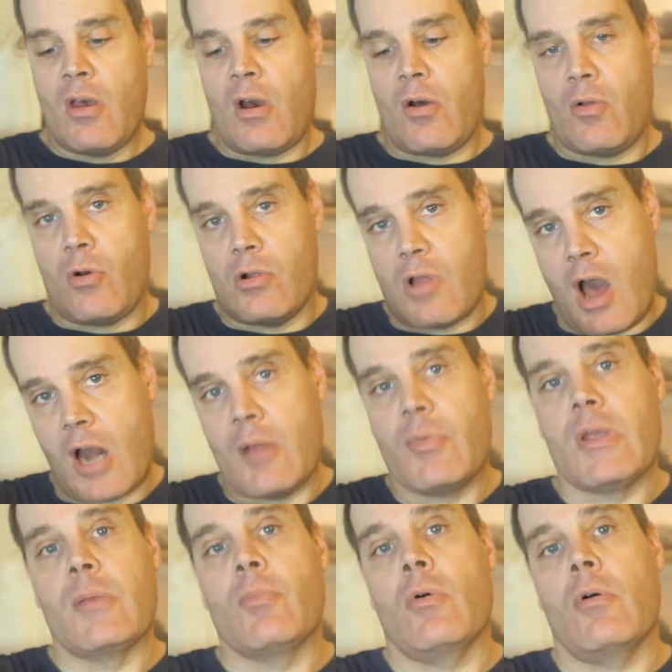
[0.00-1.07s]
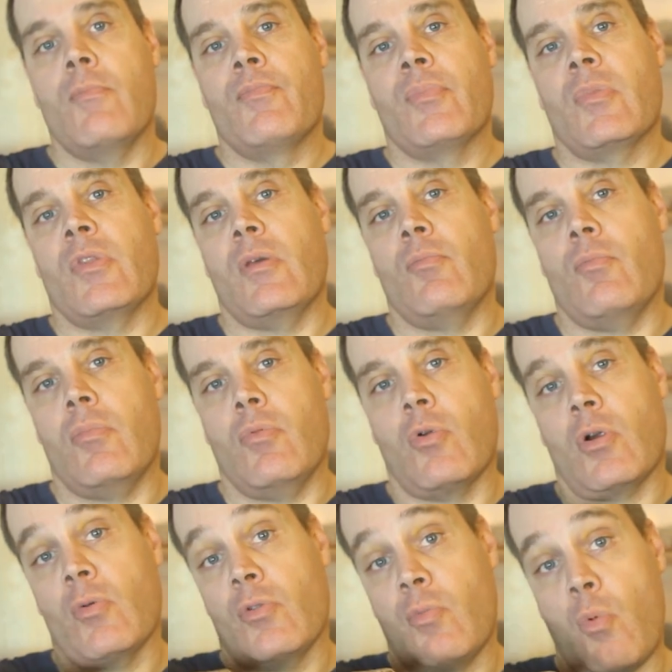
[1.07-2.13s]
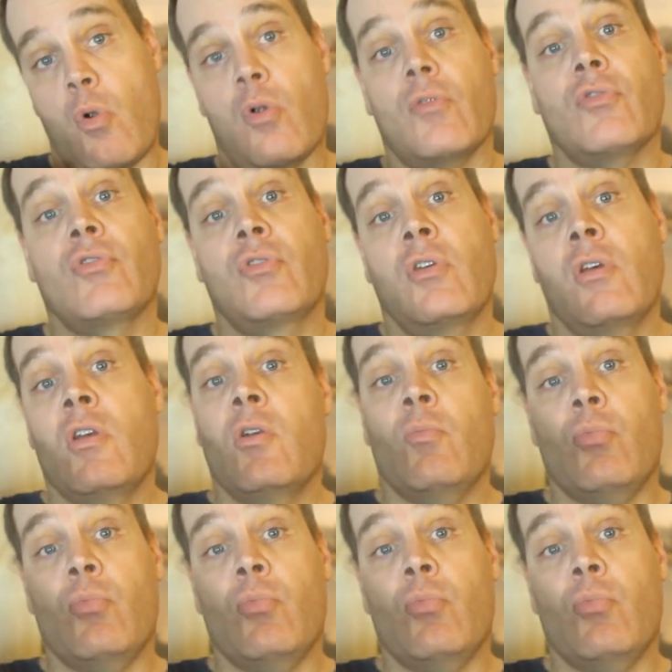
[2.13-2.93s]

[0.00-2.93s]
Although a lot of people that work with morphs